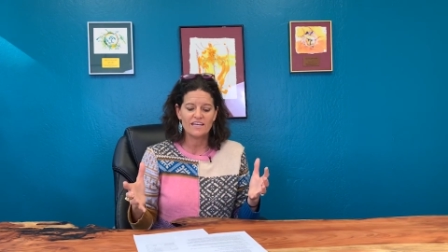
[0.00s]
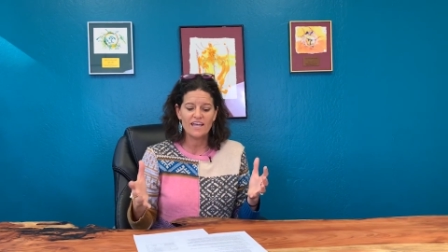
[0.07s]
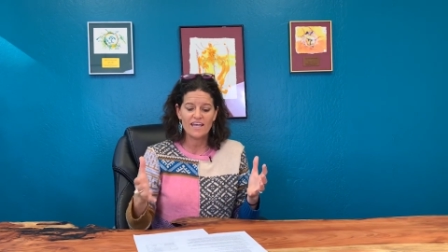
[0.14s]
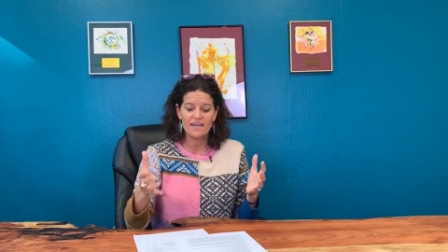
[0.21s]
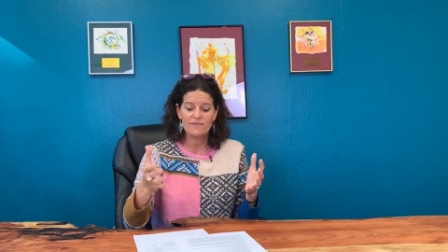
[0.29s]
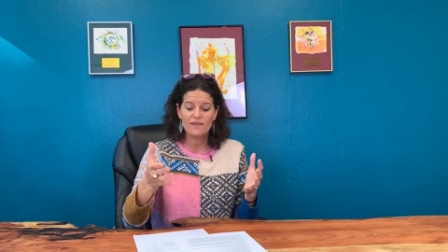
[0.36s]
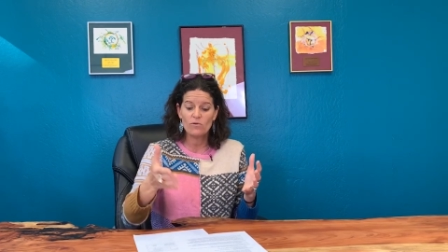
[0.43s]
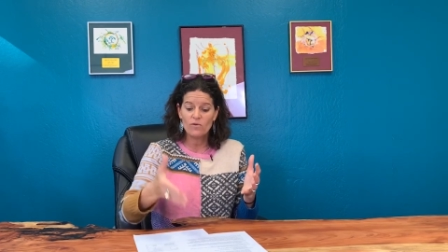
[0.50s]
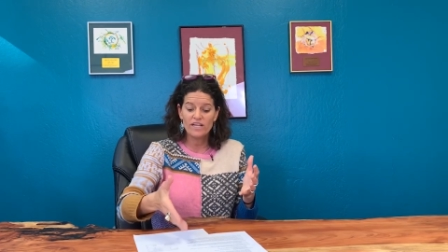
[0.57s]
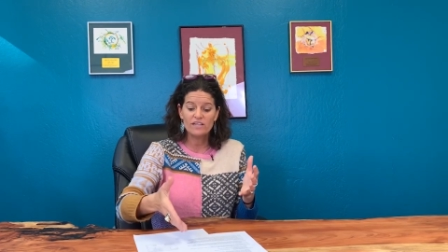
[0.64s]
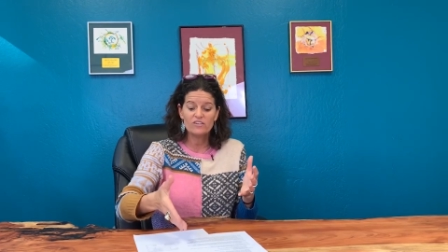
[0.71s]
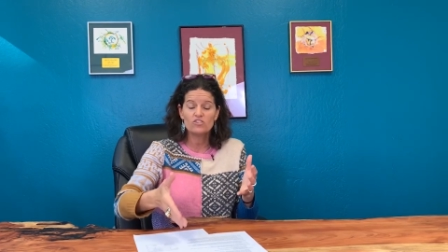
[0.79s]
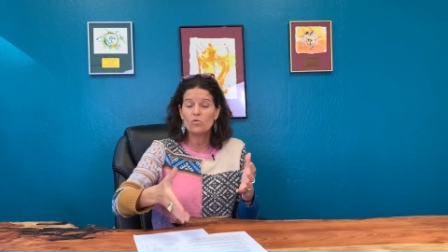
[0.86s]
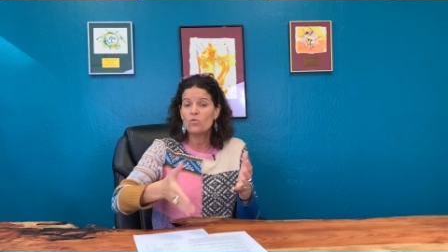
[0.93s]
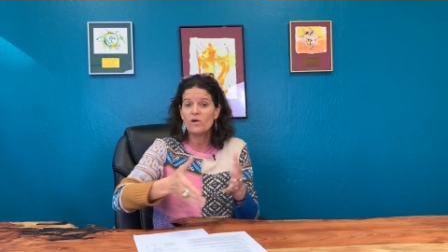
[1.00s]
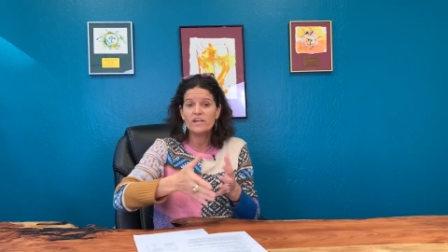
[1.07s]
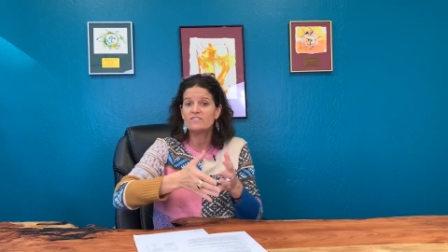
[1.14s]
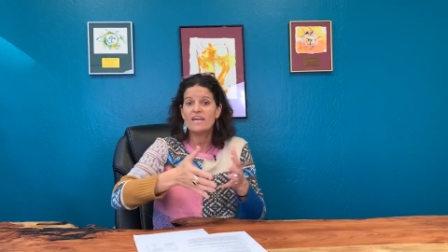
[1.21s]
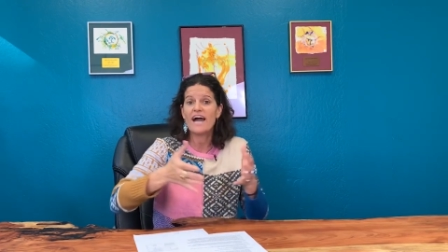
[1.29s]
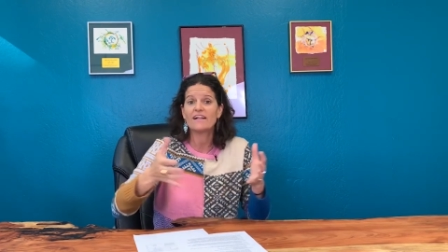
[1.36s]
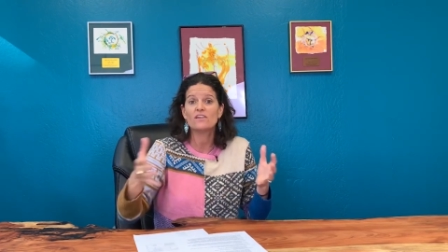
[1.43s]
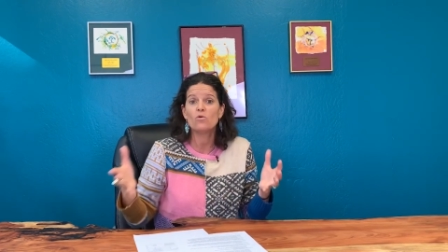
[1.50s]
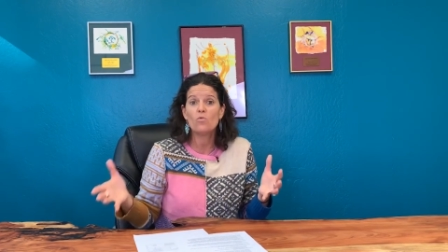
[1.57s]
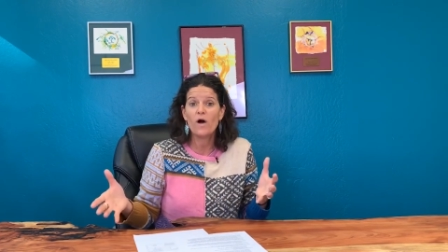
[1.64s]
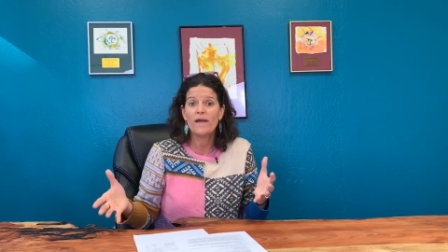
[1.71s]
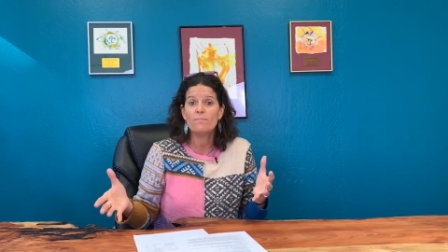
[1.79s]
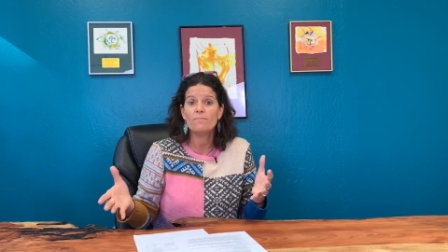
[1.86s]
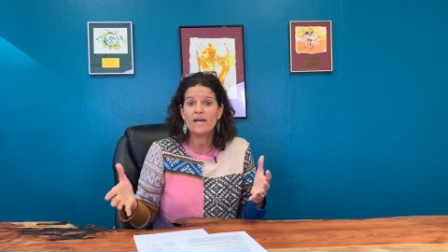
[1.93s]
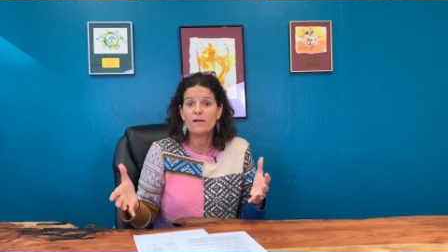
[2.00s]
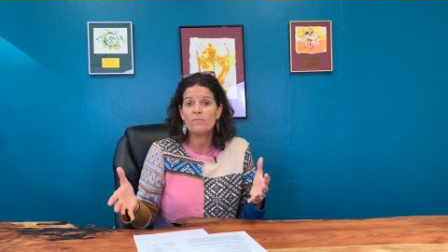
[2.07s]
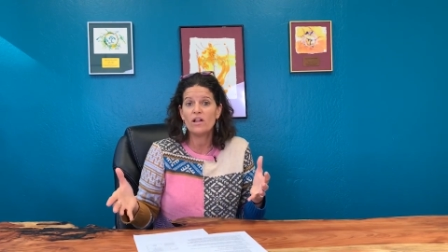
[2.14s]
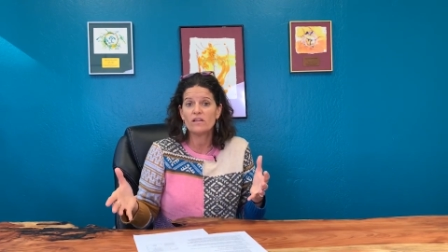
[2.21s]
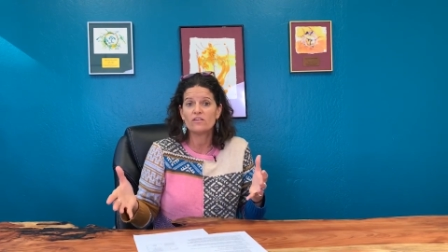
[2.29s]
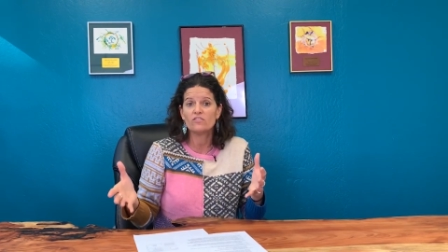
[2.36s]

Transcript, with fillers: And they went into exactly what metabolic